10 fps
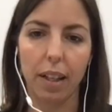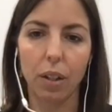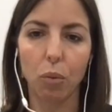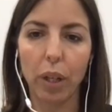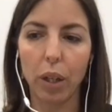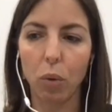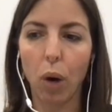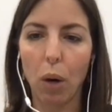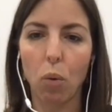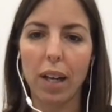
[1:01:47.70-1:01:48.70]
Then we
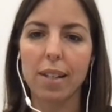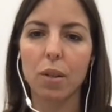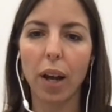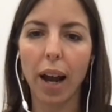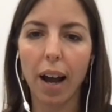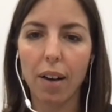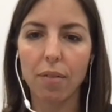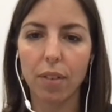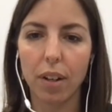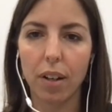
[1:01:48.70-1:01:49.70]
once we
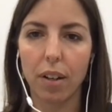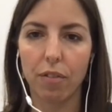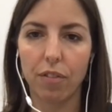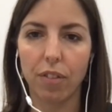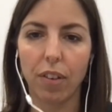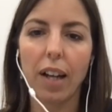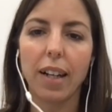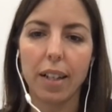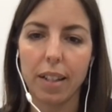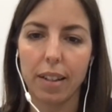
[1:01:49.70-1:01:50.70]
have
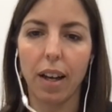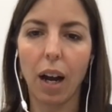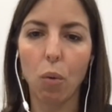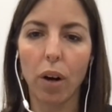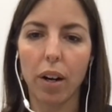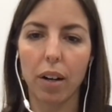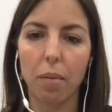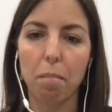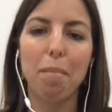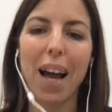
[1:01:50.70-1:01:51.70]
finally the
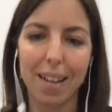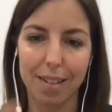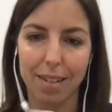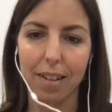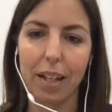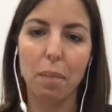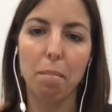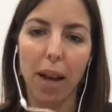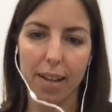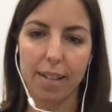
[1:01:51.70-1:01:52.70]
our best, really
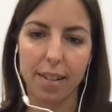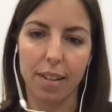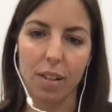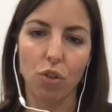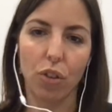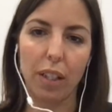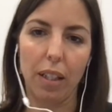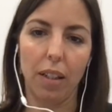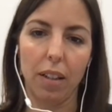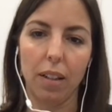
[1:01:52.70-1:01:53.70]
best, so
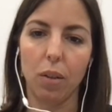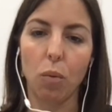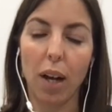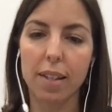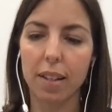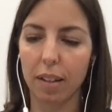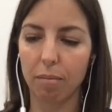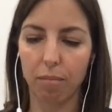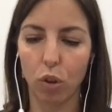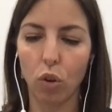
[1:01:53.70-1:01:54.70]
the once
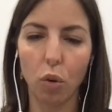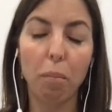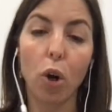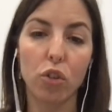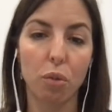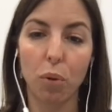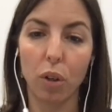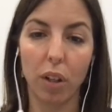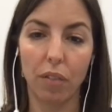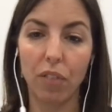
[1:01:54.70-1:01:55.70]
all
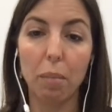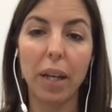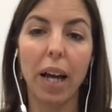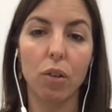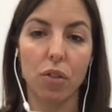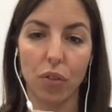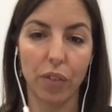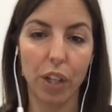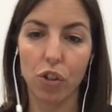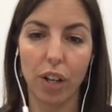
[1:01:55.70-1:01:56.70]
possible VLBI
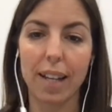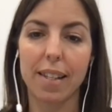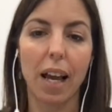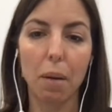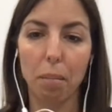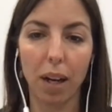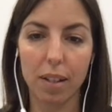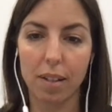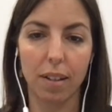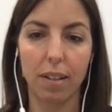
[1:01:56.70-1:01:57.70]
observation has helped
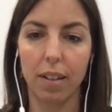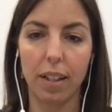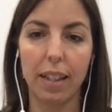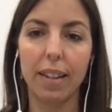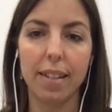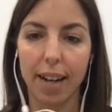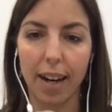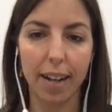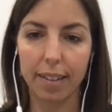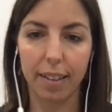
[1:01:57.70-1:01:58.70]
us in
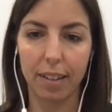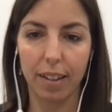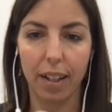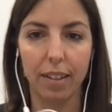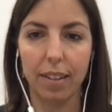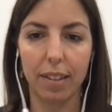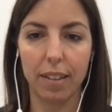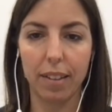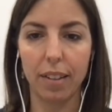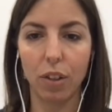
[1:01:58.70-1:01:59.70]
discarding and
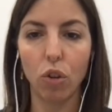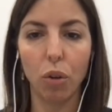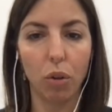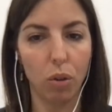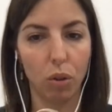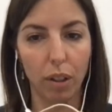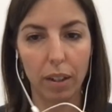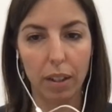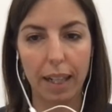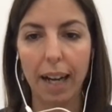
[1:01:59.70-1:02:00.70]

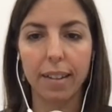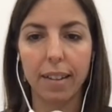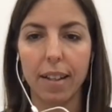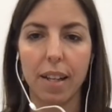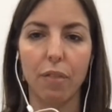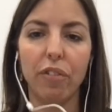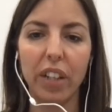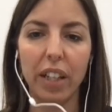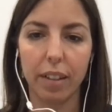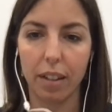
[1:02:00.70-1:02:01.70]
all candidates and
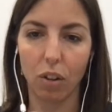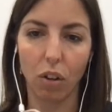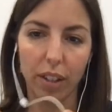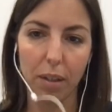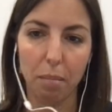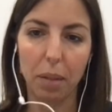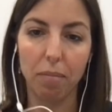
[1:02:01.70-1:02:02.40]
filtering only the